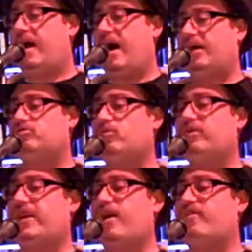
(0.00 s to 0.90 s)
I drew
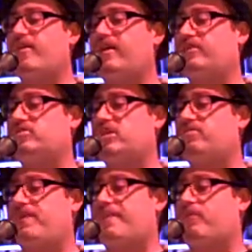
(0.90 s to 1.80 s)
the Caravan on a sheet
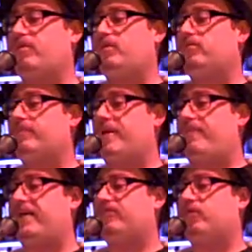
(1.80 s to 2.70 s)
of paper, and using my
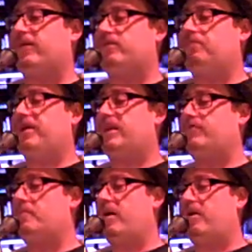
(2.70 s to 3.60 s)
pencil like the blade
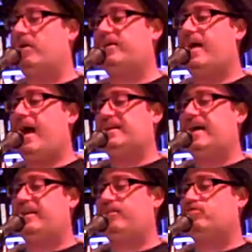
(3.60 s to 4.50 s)
of a monarch, I
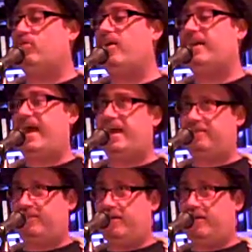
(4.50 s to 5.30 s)
knighted the drawing as